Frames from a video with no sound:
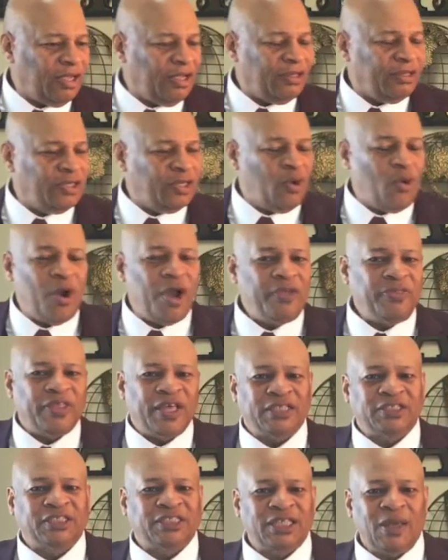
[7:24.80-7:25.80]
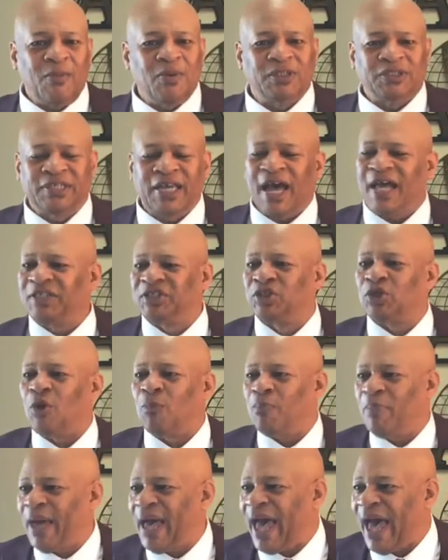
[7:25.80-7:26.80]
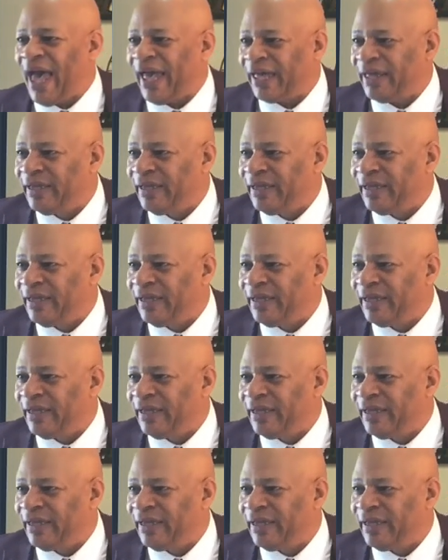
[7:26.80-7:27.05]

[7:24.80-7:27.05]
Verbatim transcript: Knowing that someone's got your back.